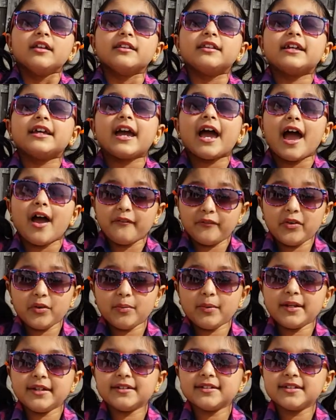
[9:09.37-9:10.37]
The heavy
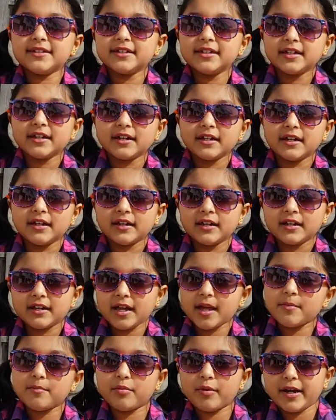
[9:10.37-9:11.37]
winds
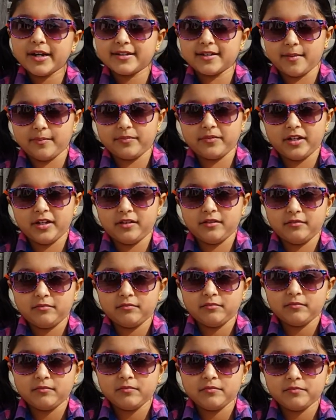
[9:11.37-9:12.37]
can break something.
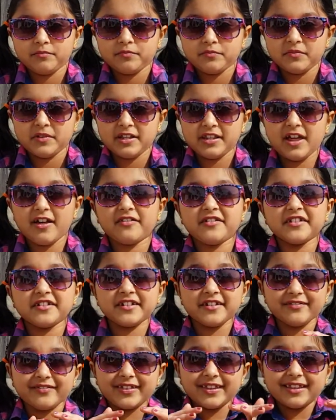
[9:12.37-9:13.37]
Now there's
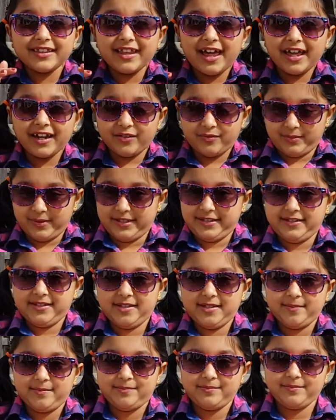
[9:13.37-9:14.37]
even light
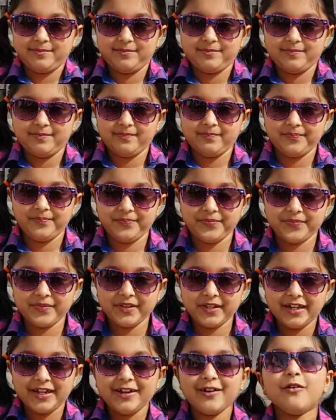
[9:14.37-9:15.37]
winds.
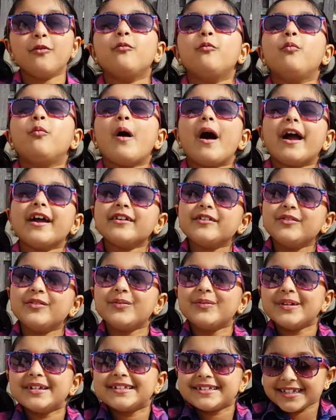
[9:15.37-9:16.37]
Why do
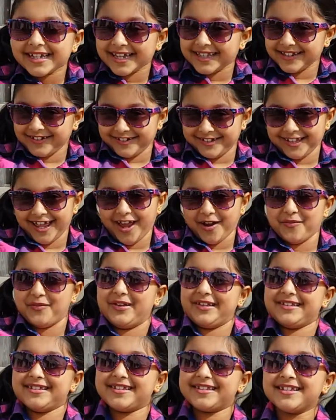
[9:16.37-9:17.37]
we say there's light
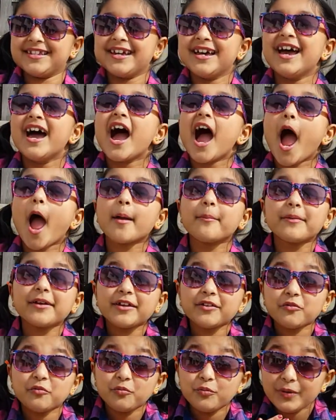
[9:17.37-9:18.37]
winds? I
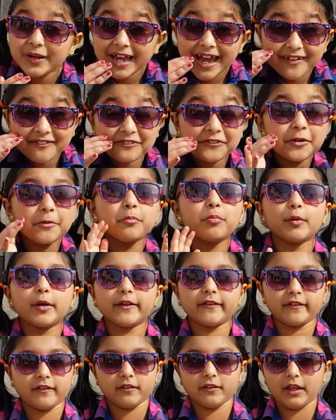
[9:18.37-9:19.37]
mean, we have to
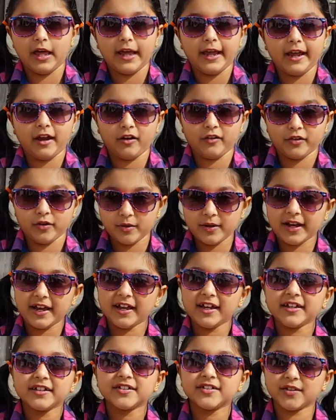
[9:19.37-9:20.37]
breathe in light air,
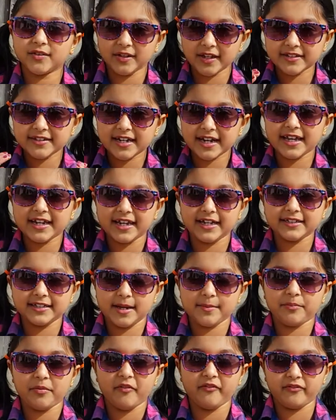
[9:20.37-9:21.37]
okay? So let's take an
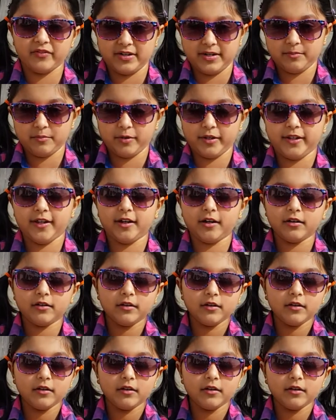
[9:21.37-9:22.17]
example of what I'm breathing.